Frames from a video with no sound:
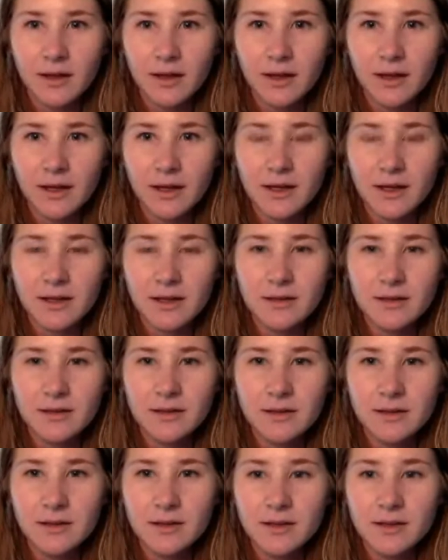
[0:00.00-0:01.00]
uh,
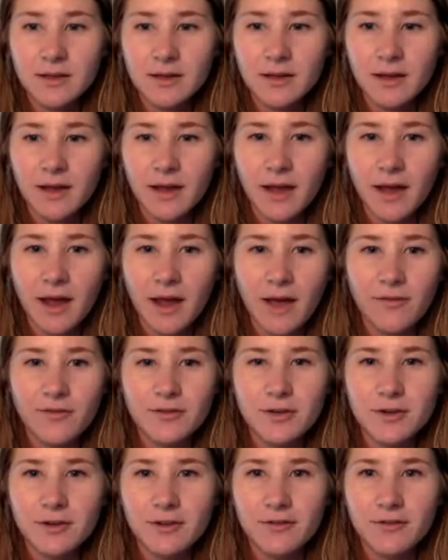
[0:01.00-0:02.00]

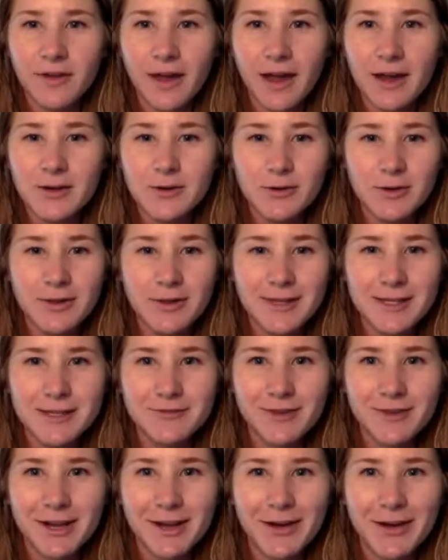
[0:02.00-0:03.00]
after the fact or in
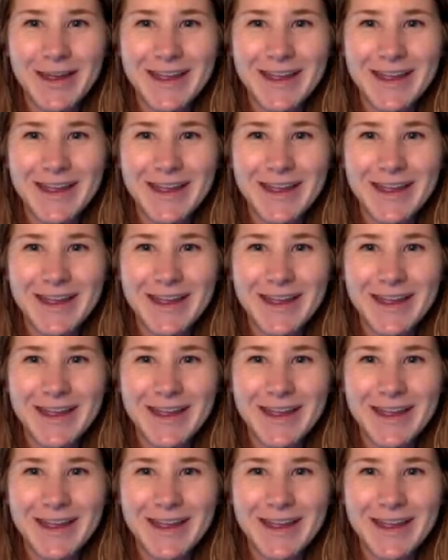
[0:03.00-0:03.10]
this video